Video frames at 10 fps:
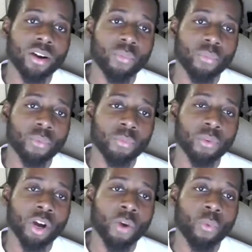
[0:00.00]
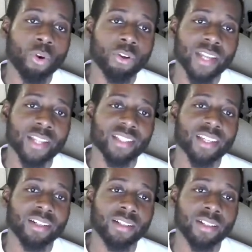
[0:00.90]
with a word that's
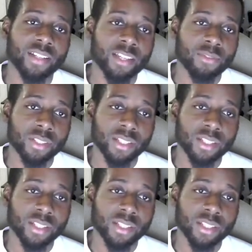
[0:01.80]
even in